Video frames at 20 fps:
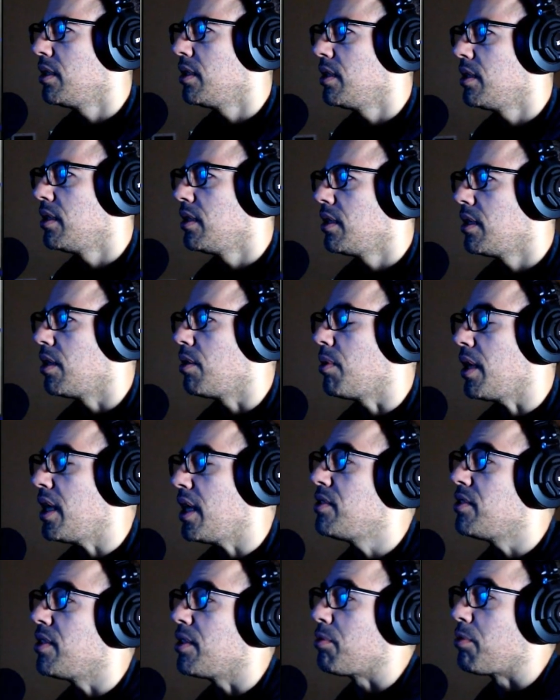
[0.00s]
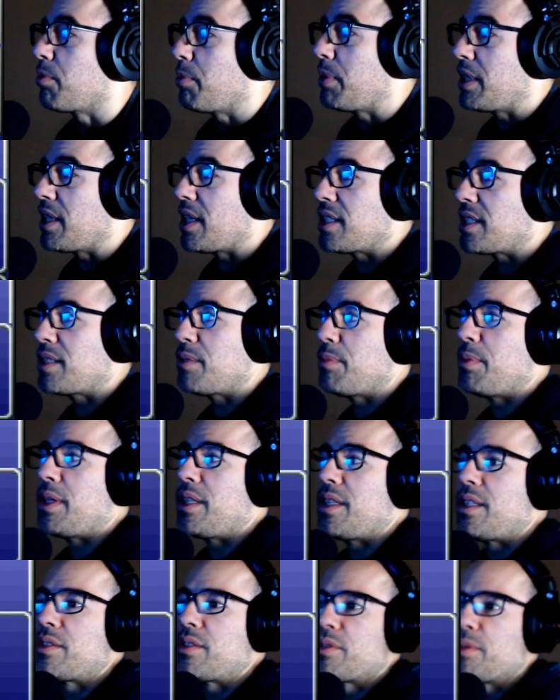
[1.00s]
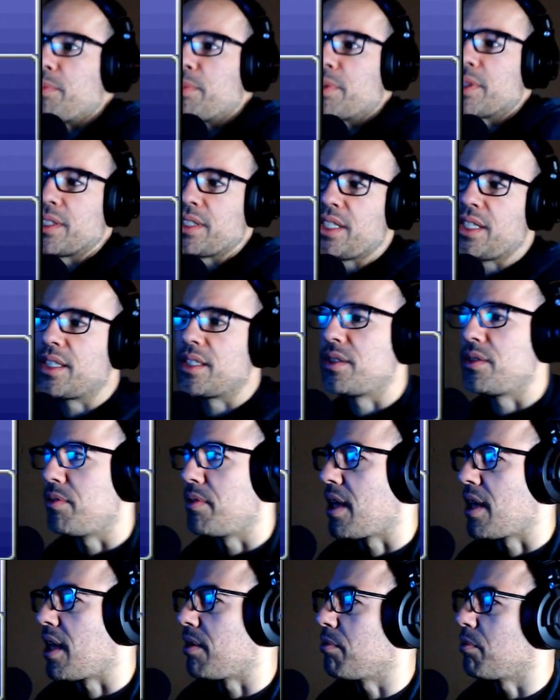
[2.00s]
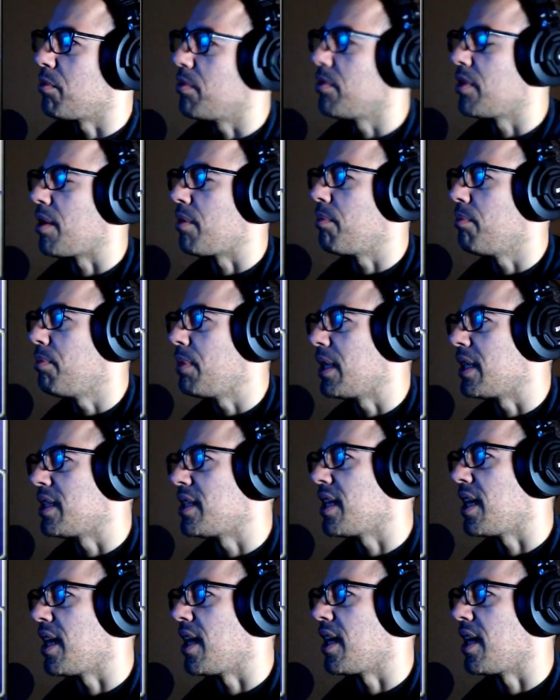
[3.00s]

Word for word: Oh, Adrian would be nice to be in this group because he can do that big attack.